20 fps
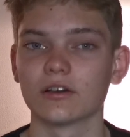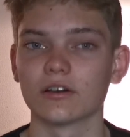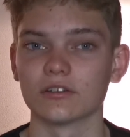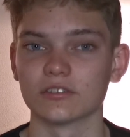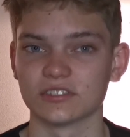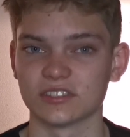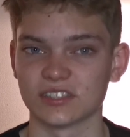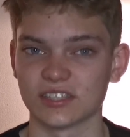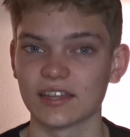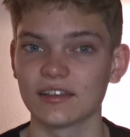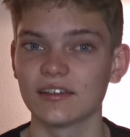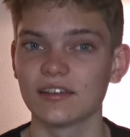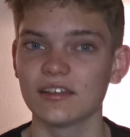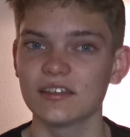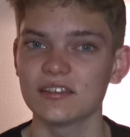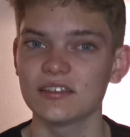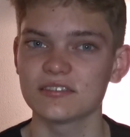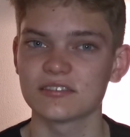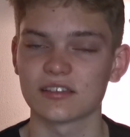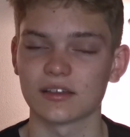On
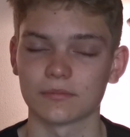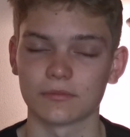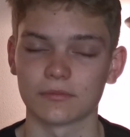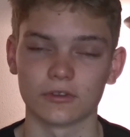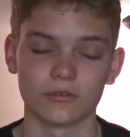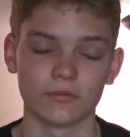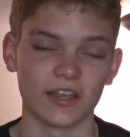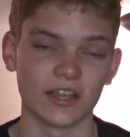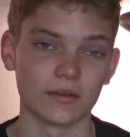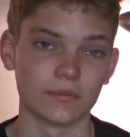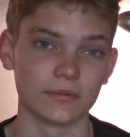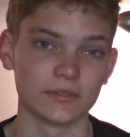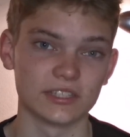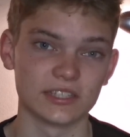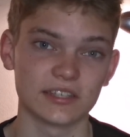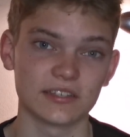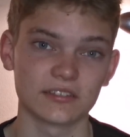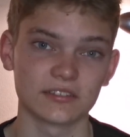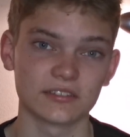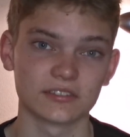Saturdays, I'm going to wake up at
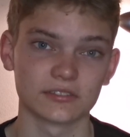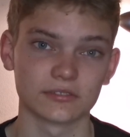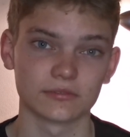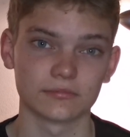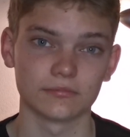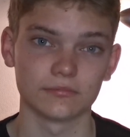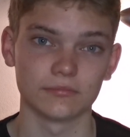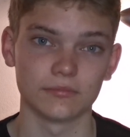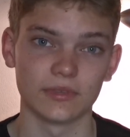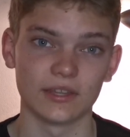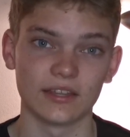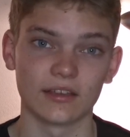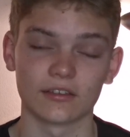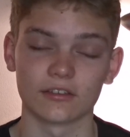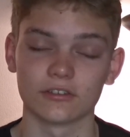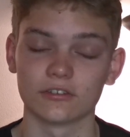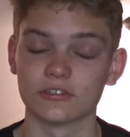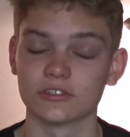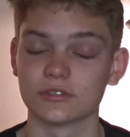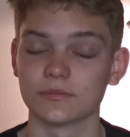6, meaning I
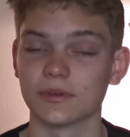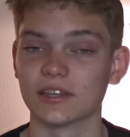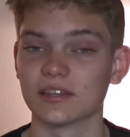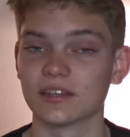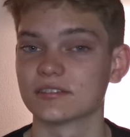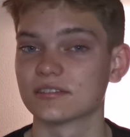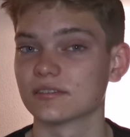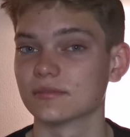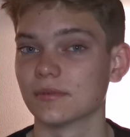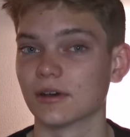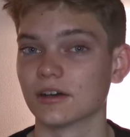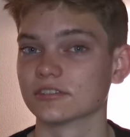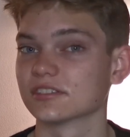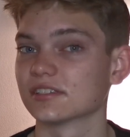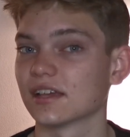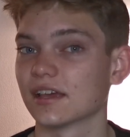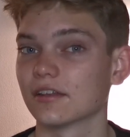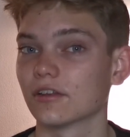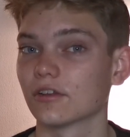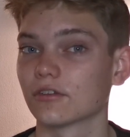can go to bed at about
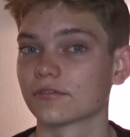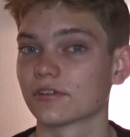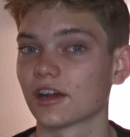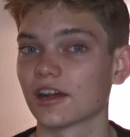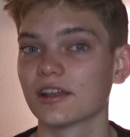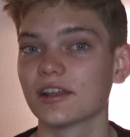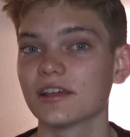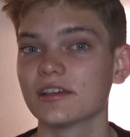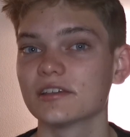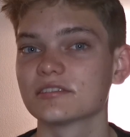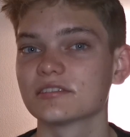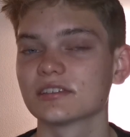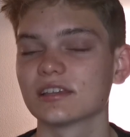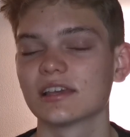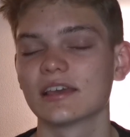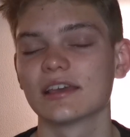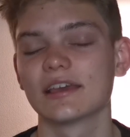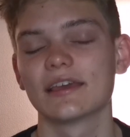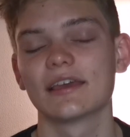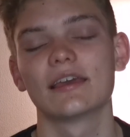10 on Fridays,
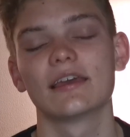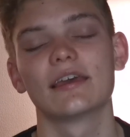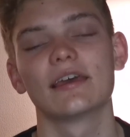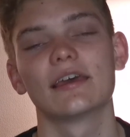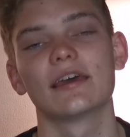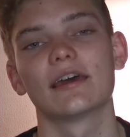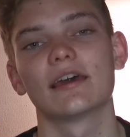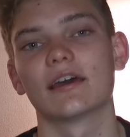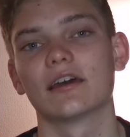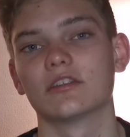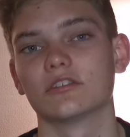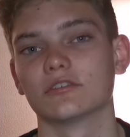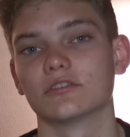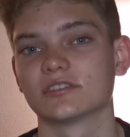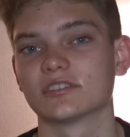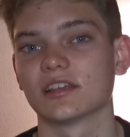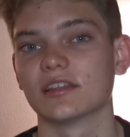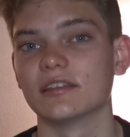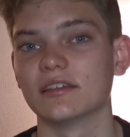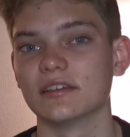and on
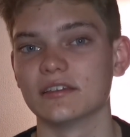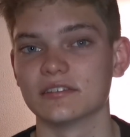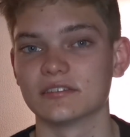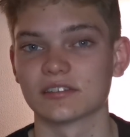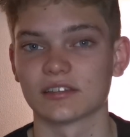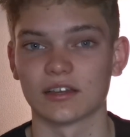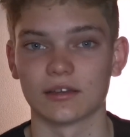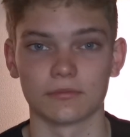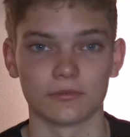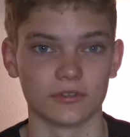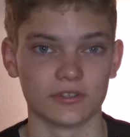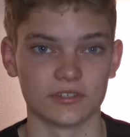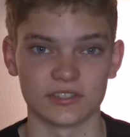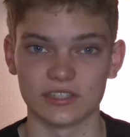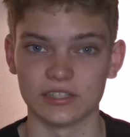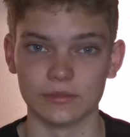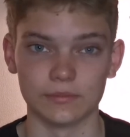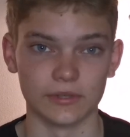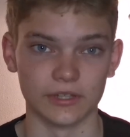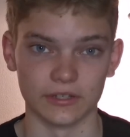Sundays, I'm going to
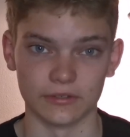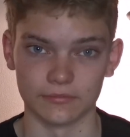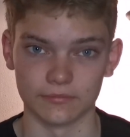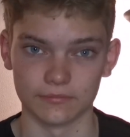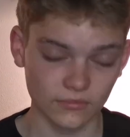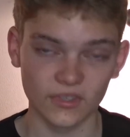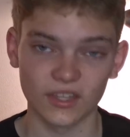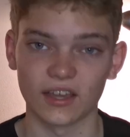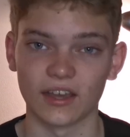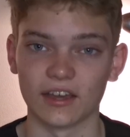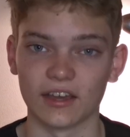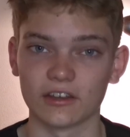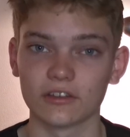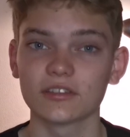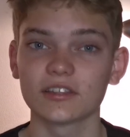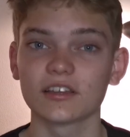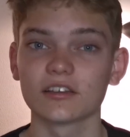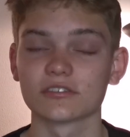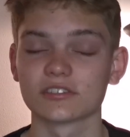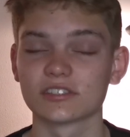sleep in. I don't
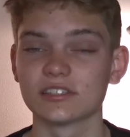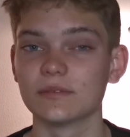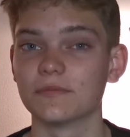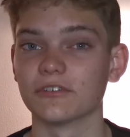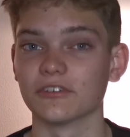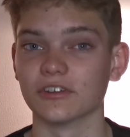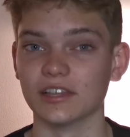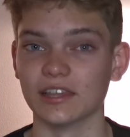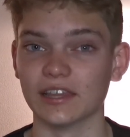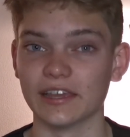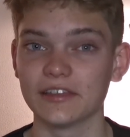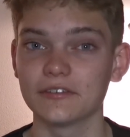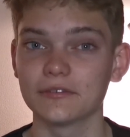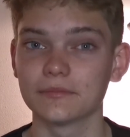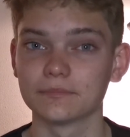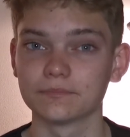think I'll sleep very late.